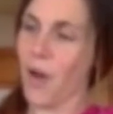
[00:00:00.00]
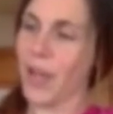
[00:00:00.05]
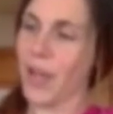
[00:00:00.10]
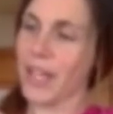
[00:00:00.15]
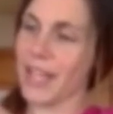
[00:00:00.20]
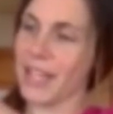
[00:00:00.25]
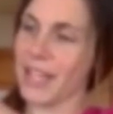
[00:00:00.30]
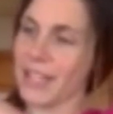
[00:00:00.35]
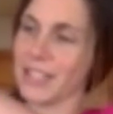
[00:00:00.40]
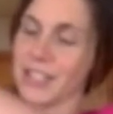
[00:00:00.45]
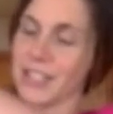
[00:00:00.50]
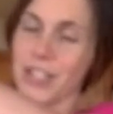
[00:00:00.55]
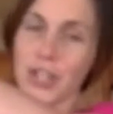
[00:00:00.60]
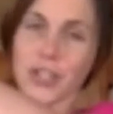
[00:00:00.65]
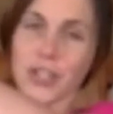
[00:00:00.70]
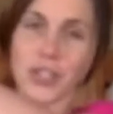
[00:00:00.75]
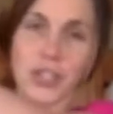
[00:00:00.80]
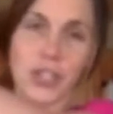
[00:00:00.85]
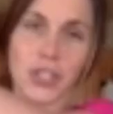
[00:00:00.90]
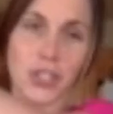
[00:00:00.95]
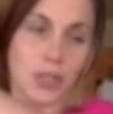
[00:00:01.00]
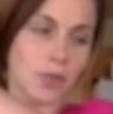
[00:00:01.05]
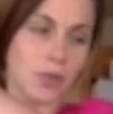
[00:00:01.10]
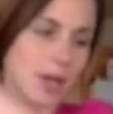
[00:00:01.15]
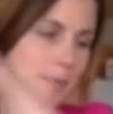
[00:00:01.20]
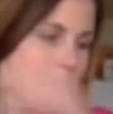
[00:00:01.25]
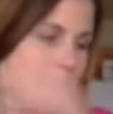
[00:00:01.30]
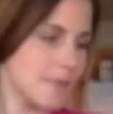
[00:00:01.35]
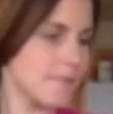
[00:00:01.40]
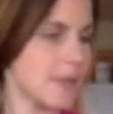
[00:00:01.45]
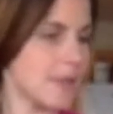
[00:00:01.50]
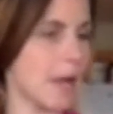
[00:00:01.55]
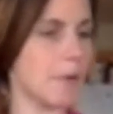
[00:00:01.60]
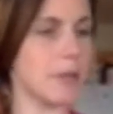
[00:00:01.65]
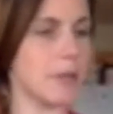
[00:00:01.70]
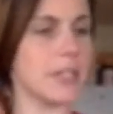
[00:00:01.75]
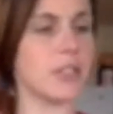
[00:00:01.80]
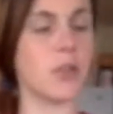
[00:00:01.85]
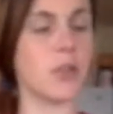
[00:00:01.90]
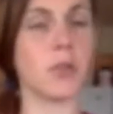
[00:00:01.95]
is 2 cups of
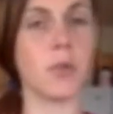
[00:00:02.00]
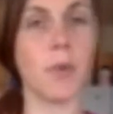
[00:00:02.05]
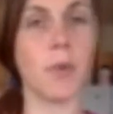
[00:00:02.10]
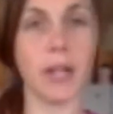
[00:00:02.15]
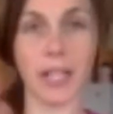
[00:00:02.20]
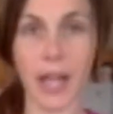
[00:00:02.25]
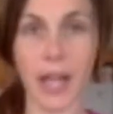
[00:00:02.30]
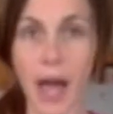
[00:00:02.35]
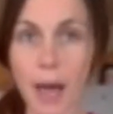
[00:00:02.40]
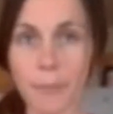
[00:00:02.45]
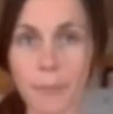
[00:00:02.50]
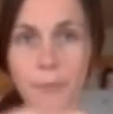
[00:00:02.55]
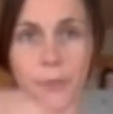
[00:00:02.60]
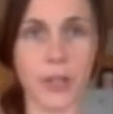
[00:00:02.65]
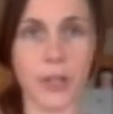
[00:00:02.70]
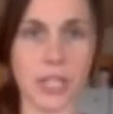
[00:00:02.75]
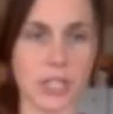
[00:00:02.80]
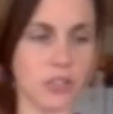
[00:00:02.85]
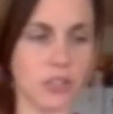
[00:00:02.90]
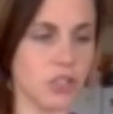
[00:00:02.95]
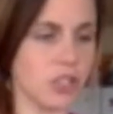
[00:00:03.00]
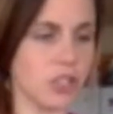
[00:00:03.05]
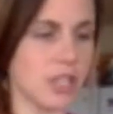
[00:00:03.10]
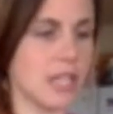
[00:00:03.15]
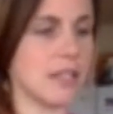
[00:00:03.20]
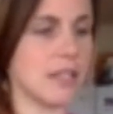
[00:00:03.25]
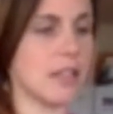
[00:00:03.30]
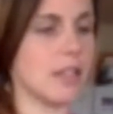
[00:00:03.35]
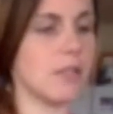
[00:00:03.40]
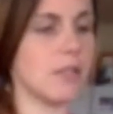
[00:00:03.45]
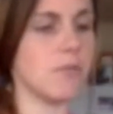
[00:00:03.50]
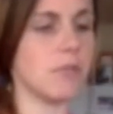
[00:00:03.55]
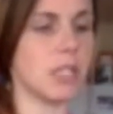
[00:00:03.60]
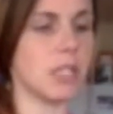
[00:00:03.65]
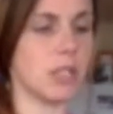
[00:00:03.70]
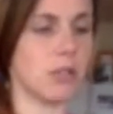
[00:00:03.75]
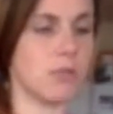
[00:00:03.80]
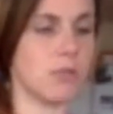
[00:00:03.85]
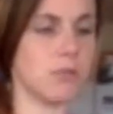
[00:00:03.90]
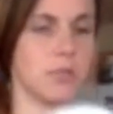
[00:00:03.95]
flour. So you want a cup for each thing that you
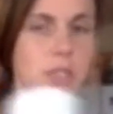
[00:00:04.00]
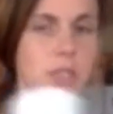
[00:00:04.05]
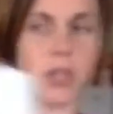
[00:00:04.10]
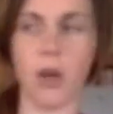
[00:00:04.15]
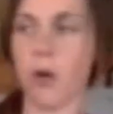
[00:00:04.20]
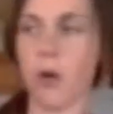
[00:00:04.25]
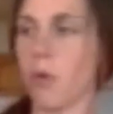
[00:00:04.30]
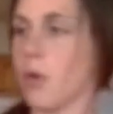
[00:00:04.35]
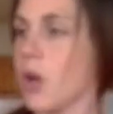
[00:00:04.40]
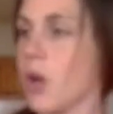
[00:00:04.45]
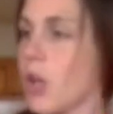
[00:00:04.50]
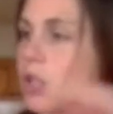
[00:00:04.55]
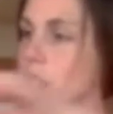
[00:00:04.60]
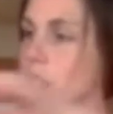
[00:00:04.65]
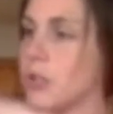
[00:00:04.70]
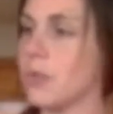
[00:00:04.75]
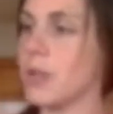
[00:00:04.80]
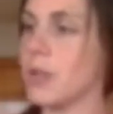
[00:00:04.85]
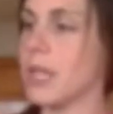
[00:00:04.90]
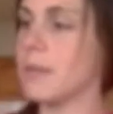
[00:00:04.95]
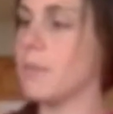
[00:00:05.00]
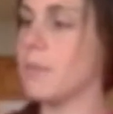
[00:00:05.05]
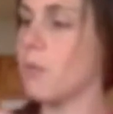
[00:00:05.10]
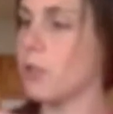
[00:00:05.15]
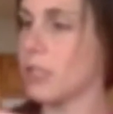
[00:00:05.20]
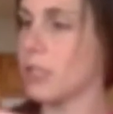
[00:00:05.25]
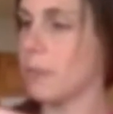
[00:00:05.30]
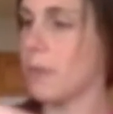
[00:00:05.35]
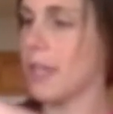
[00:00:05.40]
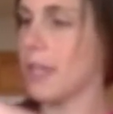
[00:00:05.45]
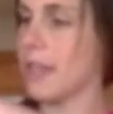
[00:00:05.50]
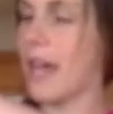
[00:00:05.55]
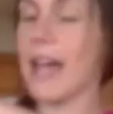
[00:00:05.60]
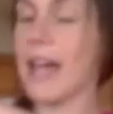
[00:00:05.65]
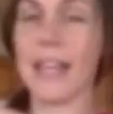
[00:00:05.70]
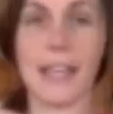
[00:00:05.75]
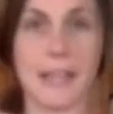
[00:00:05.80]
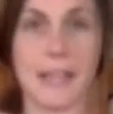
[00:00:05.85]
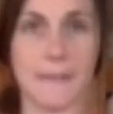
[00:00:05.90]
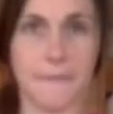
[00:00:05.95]
do. So you can multiply that
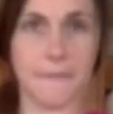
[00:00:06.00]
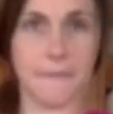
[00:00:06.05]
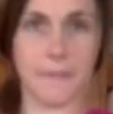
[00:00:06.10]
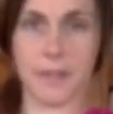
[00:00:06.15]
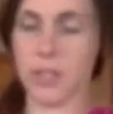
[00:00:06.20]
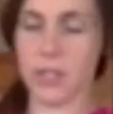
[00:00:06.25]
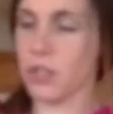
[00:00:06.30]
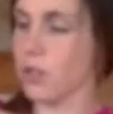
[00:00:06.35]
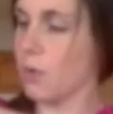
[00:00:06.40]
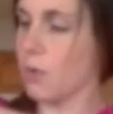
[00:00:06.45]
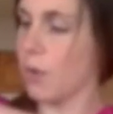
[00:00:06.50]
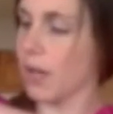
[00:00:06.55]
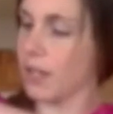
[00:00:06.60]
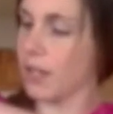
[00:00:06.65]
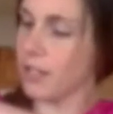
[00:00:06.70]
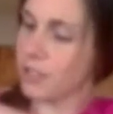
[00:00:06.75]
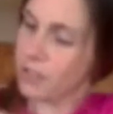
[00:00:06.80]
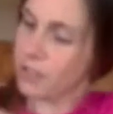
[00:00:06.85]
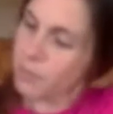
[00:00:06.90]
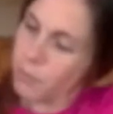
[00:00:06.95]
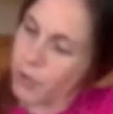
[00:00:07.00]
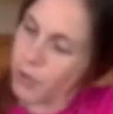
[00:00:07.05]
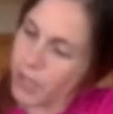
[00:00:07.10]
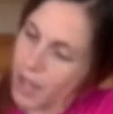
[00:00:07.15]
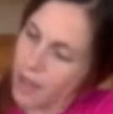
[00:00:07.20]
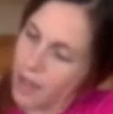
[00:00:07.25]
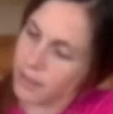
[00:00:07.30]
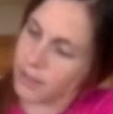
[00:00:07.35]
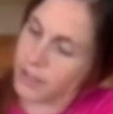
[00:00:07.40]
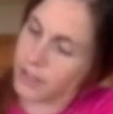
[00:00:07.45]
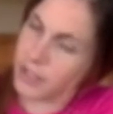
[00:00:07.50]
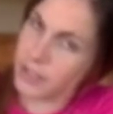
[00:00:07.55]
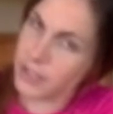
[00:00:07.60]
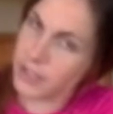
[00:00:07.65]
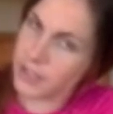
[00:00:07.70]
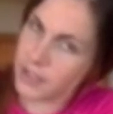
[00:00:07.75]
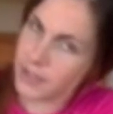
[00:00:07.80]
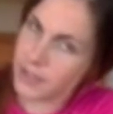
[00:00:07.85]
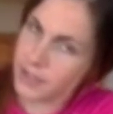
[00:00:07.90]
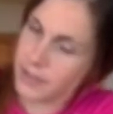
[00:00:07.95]
if you are going to do more colors.
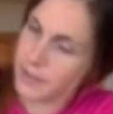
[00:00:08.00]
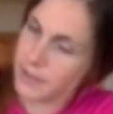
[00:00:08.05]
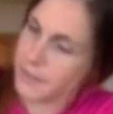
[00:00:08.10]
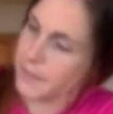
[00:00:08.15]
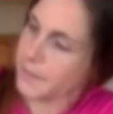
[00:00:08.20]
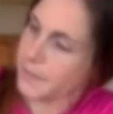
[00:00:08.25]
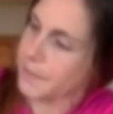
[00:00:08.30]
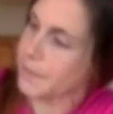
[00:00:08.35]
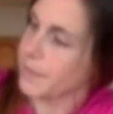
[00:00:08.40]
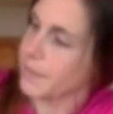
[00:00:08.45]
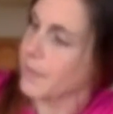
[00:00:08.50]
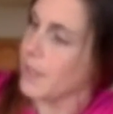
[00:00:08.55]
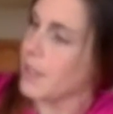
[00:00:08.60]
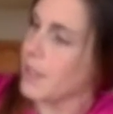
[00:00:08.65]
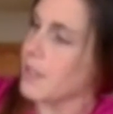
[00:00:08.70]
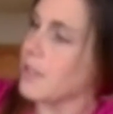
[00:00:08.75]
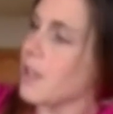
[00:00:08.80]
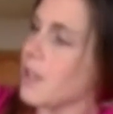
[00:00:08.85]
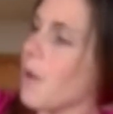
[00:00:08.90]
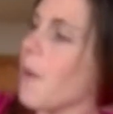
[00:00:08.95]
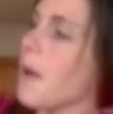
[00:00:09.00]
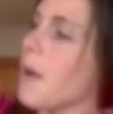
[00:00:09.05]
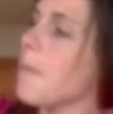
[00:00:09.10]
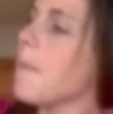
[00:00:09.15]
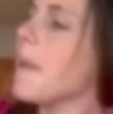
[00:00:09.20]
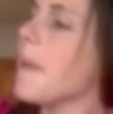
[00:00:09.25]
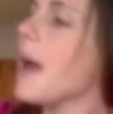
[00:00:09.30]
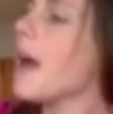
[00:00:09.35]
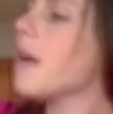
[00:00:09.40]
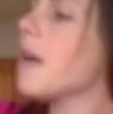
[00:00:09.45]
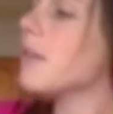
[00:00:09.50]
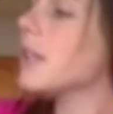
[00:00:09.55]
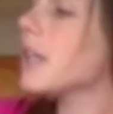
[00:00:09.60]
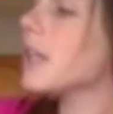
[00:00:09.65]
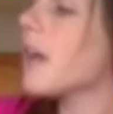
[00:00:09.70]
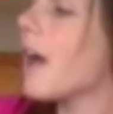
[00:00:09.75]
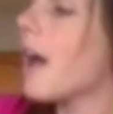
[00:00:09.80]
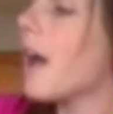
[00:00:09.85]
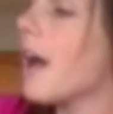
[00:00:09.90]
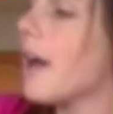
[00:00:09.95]
So about a
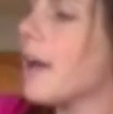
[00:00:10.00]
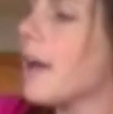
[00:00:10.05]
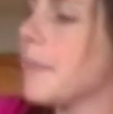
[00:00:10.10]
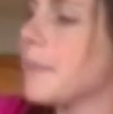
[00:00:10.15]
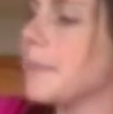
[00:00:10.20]
cup,